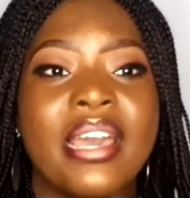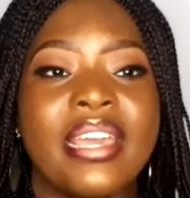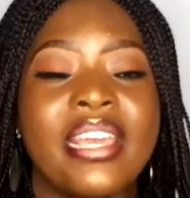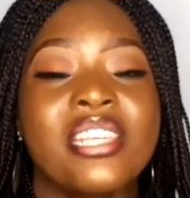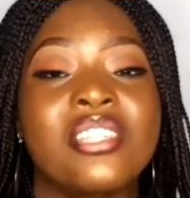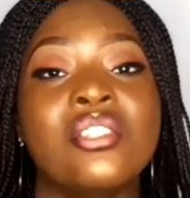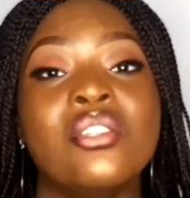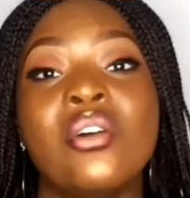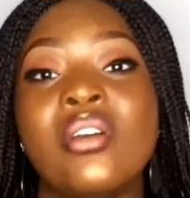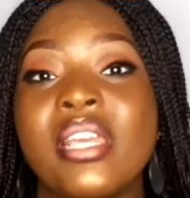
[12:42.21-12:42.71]

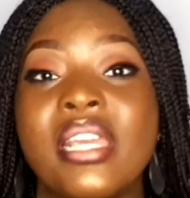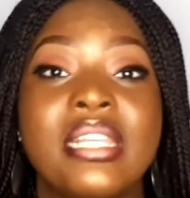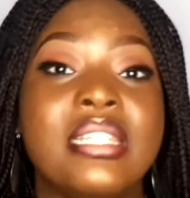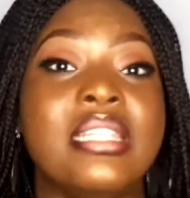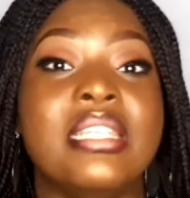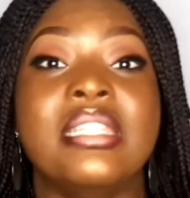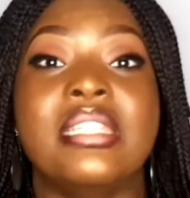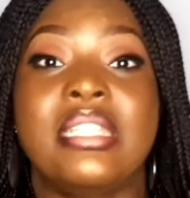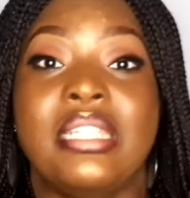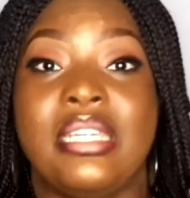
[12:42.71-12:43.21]
It's not
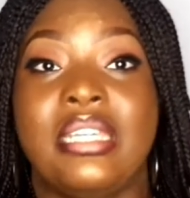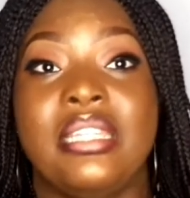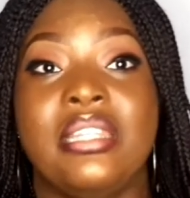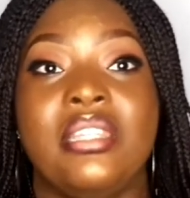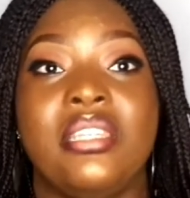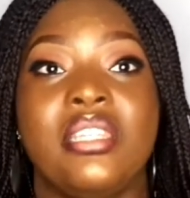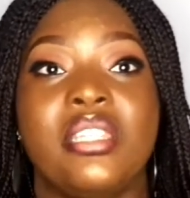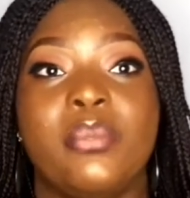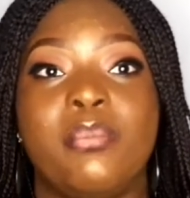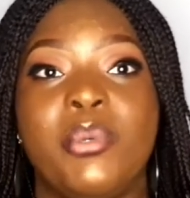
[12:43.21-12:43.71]
easy saying
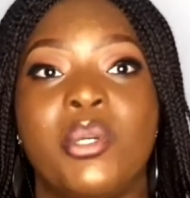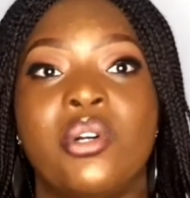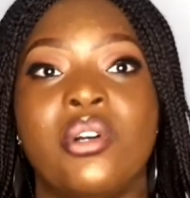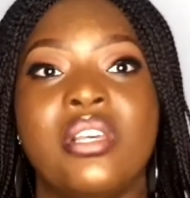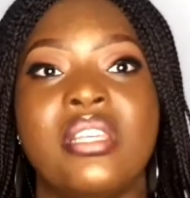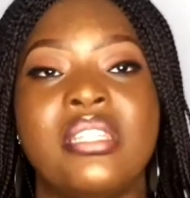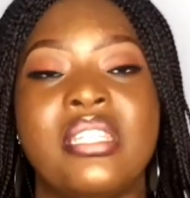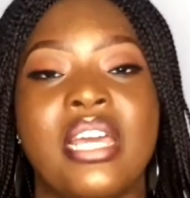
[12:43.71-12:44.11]
this, because